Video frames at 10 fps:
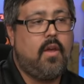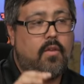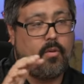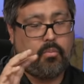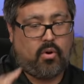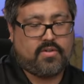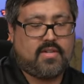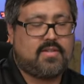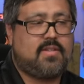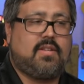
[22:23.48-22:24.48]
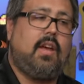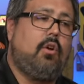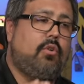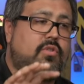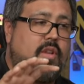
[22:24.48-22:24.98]
the process of
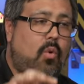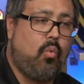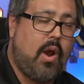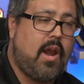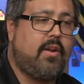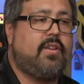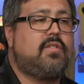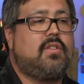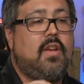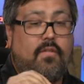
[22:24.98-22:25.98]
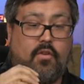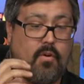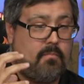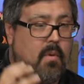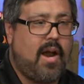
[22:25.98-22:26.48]
sales, the awareness, the
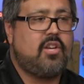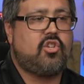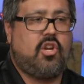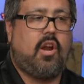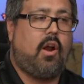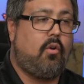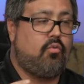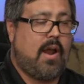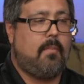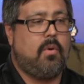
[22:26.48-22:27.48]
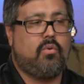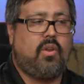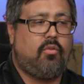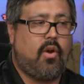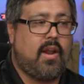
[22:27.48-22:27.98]
mind share around
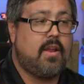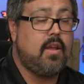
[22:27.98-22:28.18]
multi-threading,